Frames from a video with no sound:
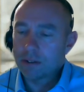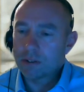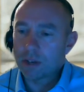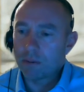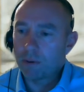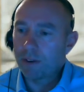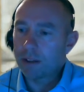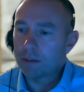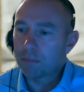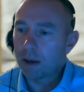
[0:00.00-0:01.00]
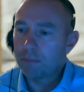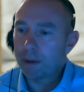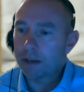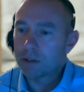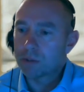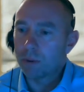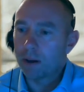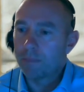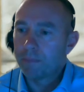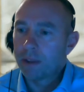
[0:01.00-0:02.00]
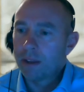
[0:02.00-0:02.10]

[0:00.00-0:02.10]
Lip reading: So we've had them come back as well.